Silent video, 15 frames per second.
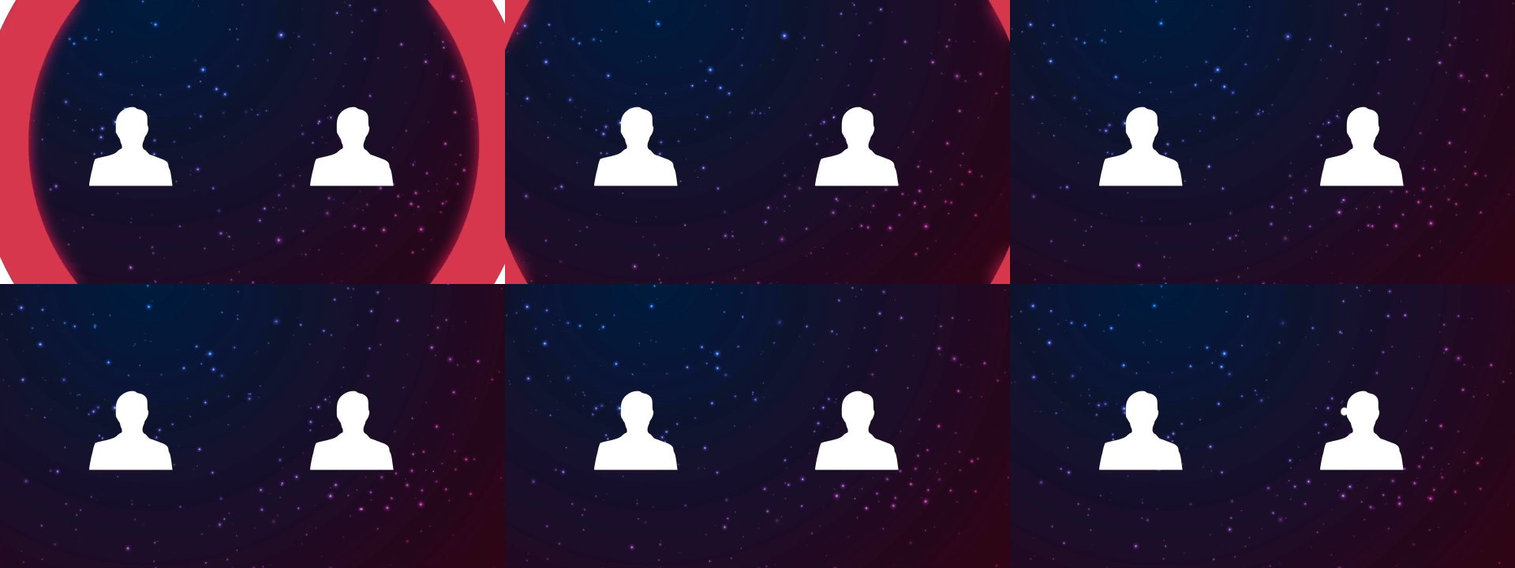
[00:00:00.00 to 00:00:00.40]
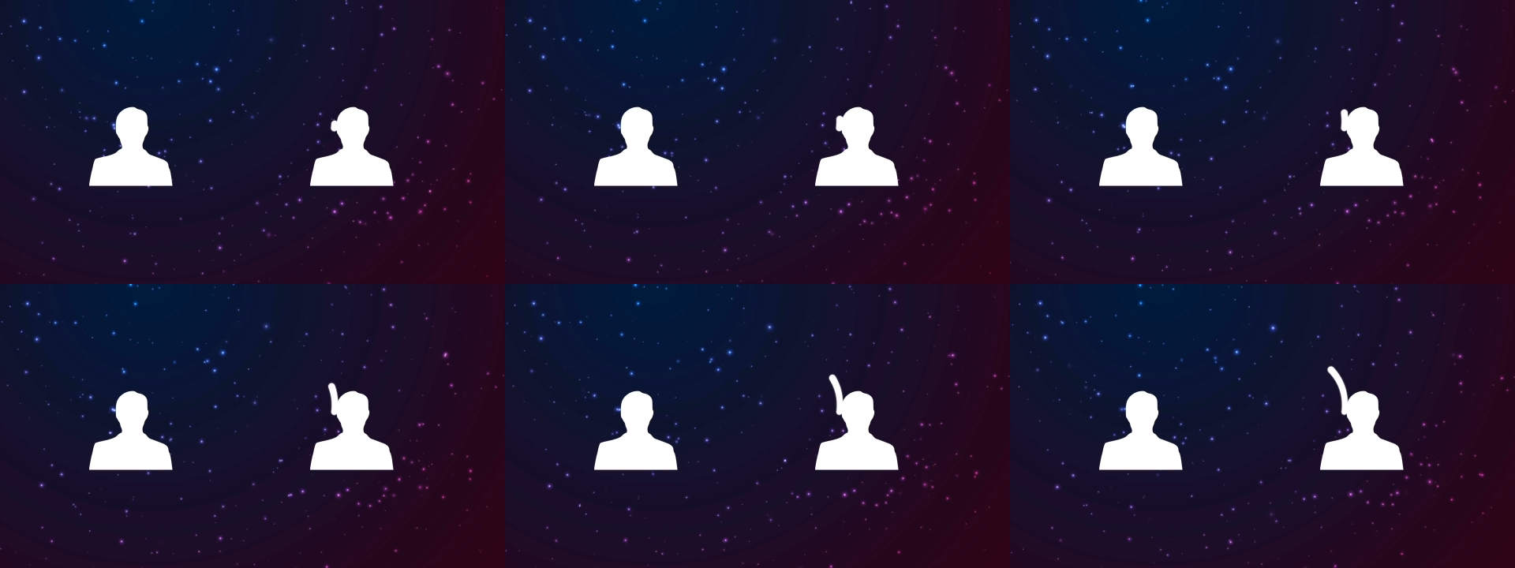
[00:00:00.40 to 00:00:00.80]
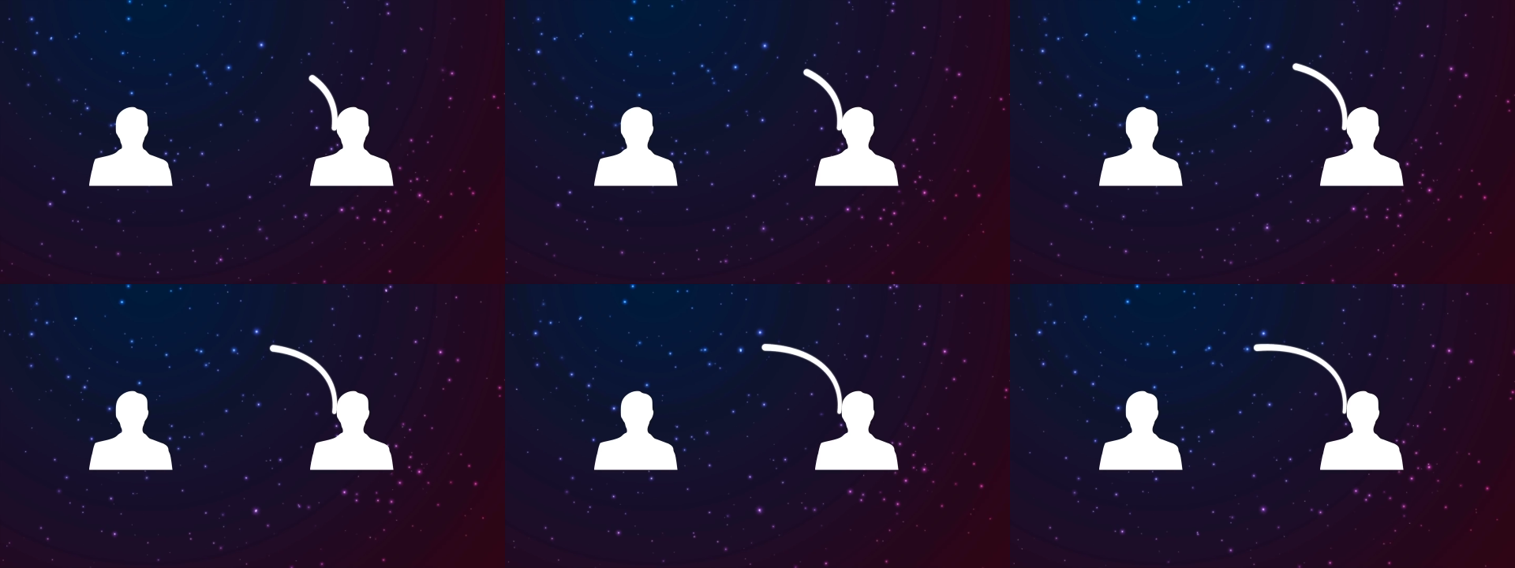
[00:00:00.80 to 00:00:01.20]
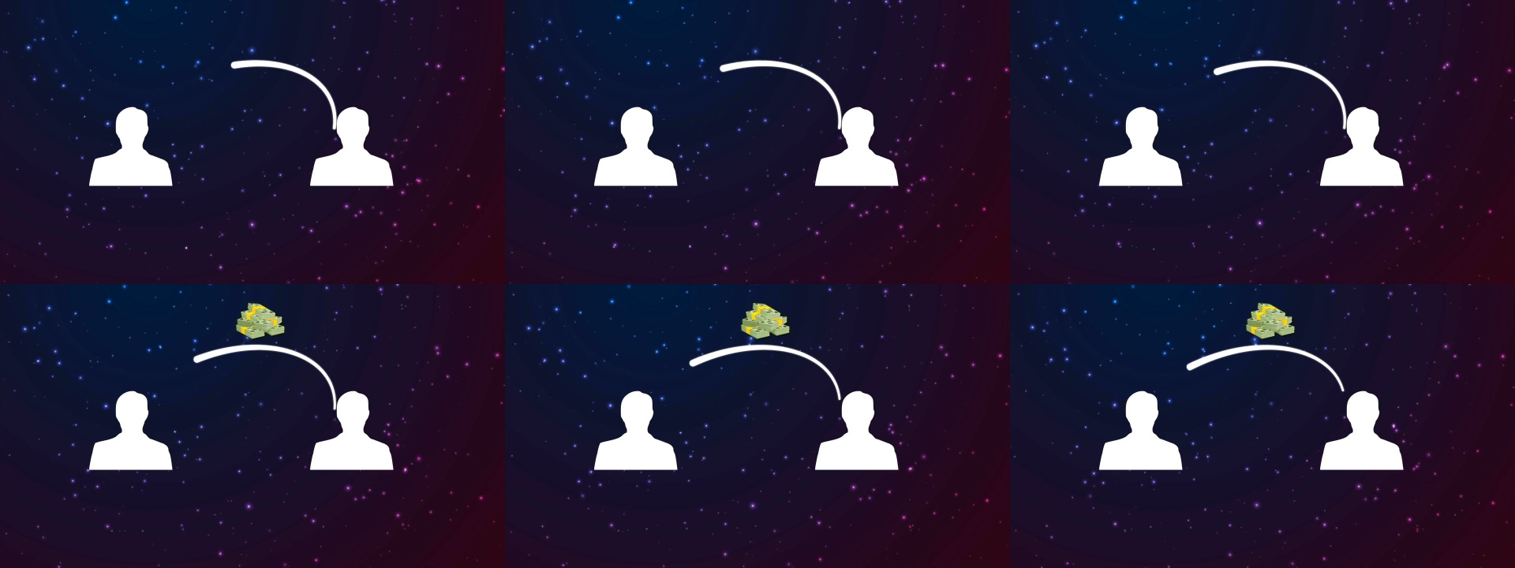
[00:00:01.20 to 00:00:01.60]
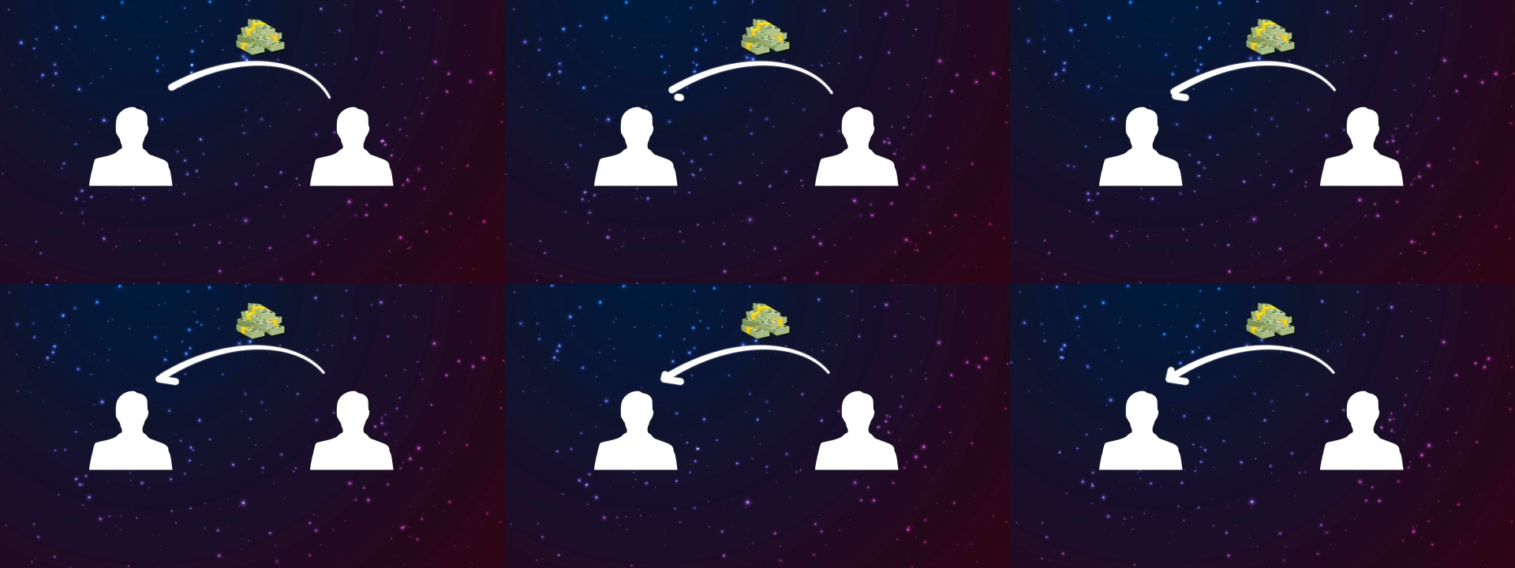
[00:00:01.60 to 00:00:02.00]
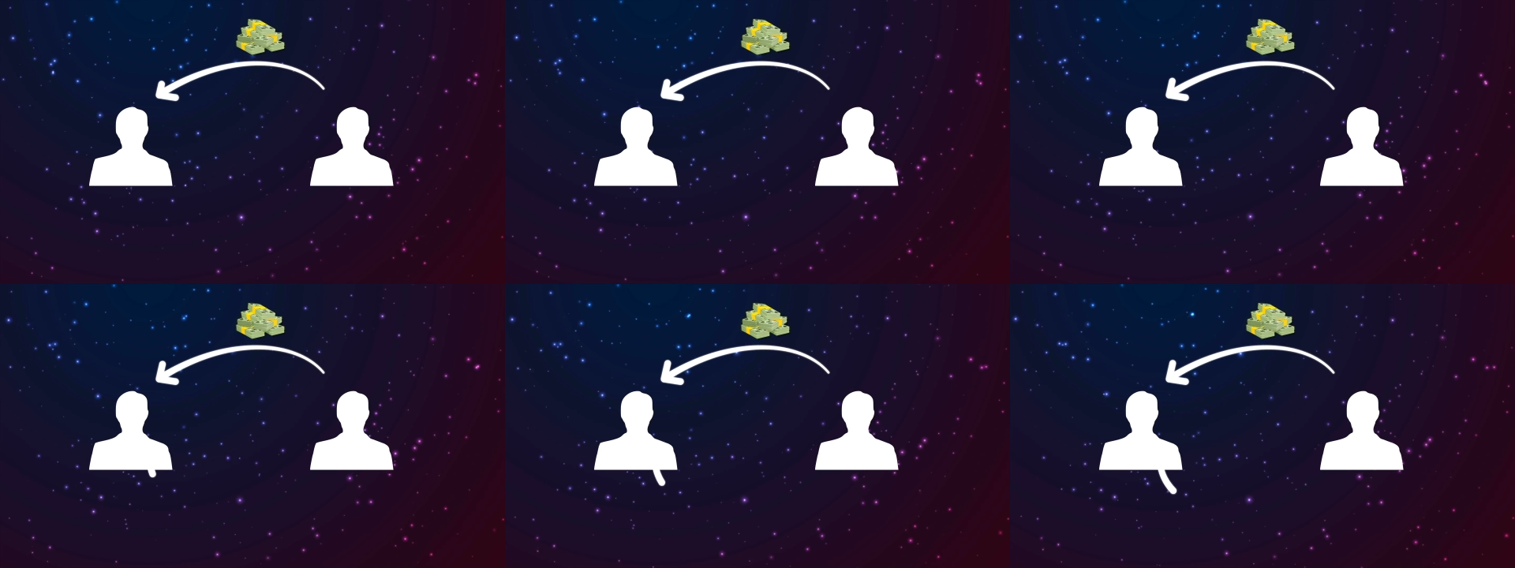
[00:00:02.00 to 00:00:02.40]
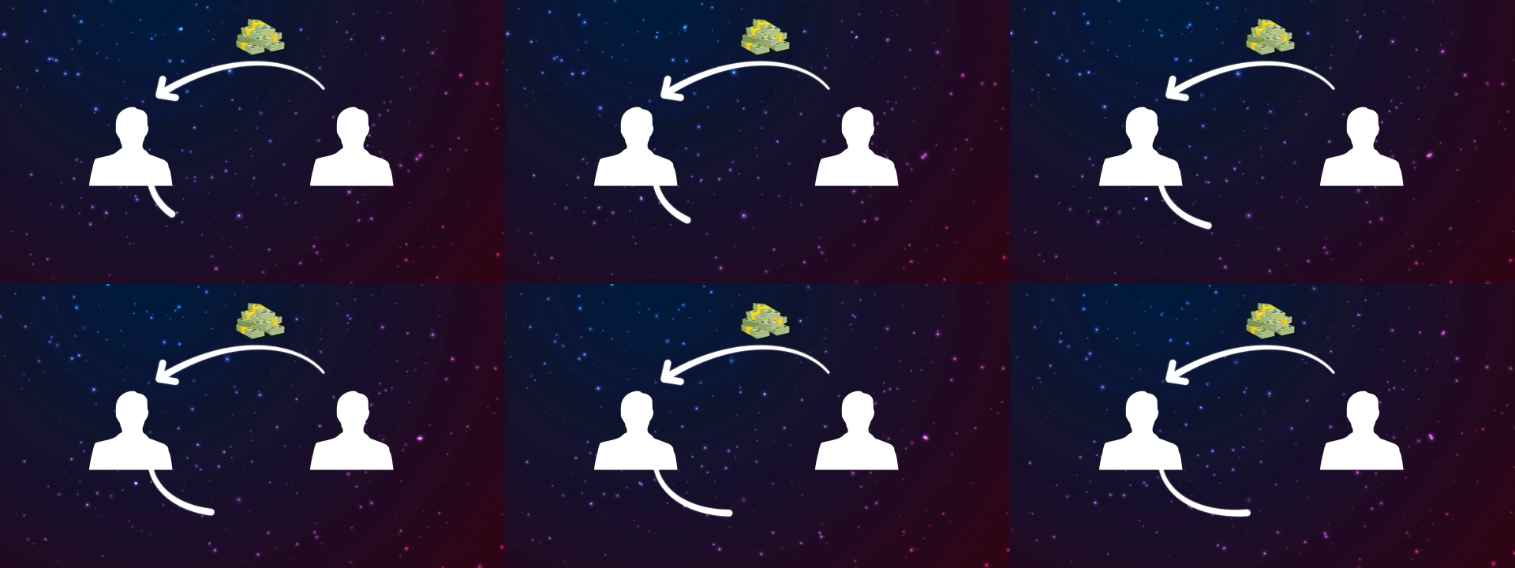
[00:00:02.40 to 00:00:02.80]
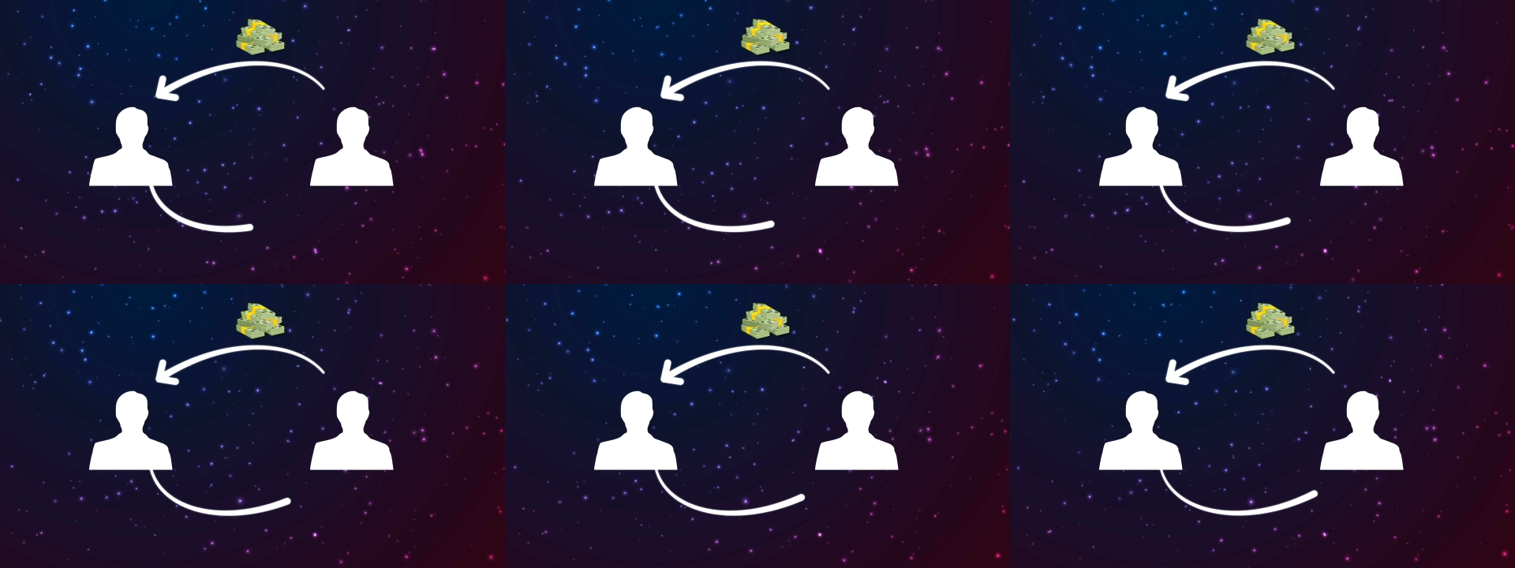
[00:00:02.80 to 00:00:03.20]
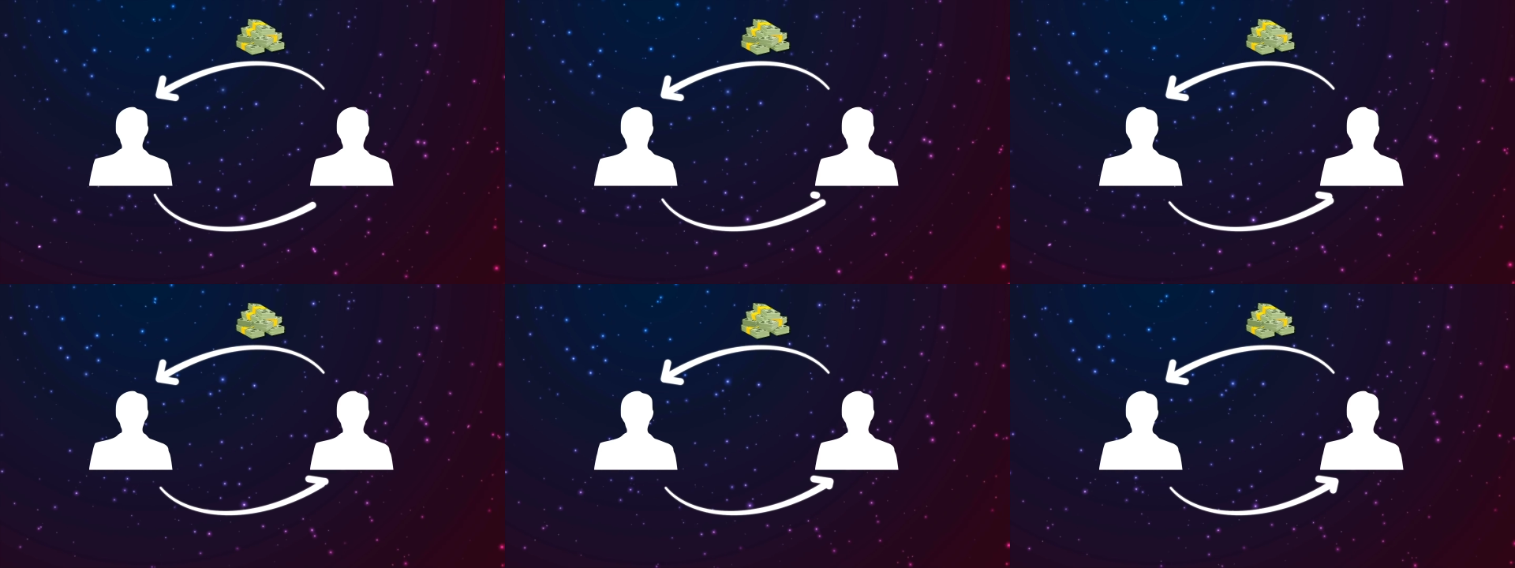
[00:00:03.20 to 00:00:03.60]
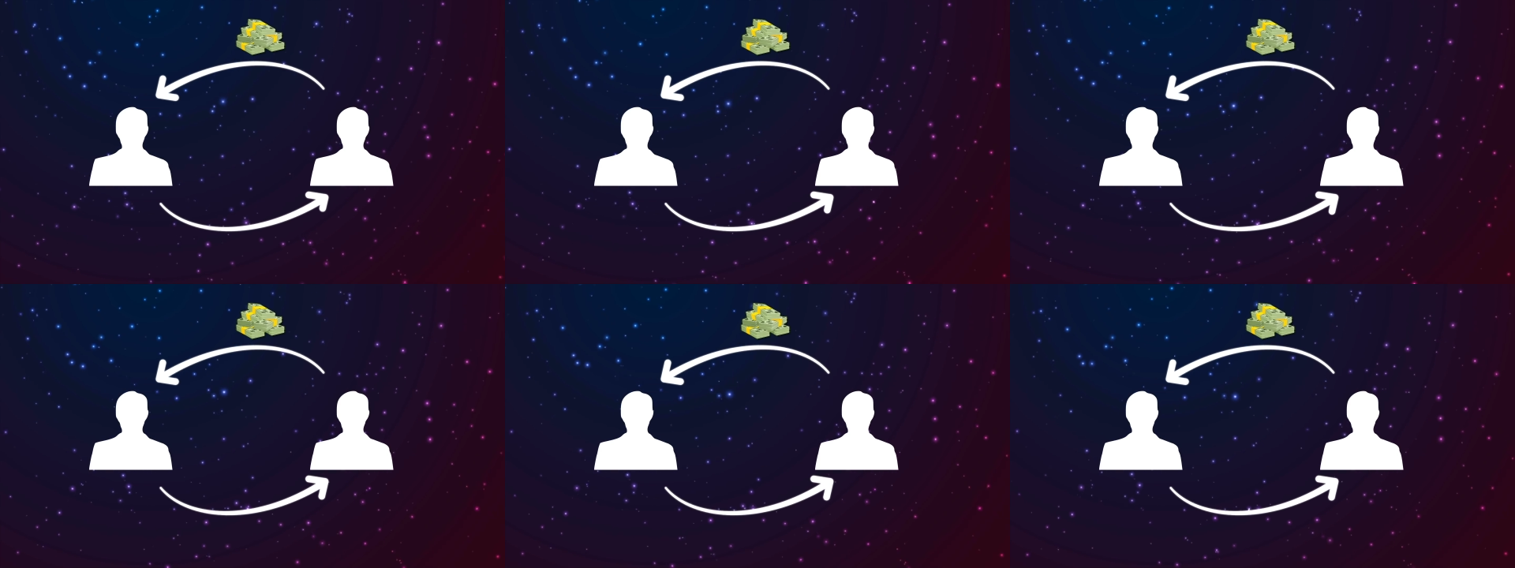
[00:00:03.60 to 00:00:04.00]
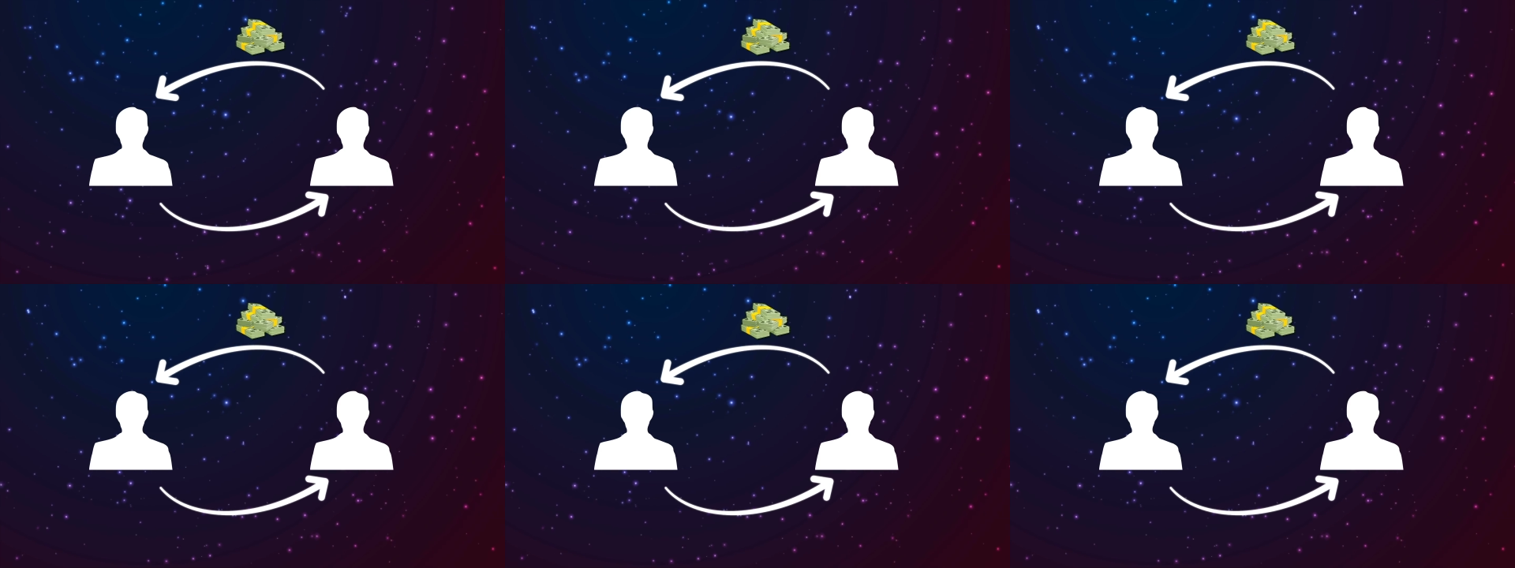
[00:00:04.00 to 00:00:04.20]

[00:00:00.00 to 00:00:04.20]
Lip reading: No face is visible, so there are no lips to read.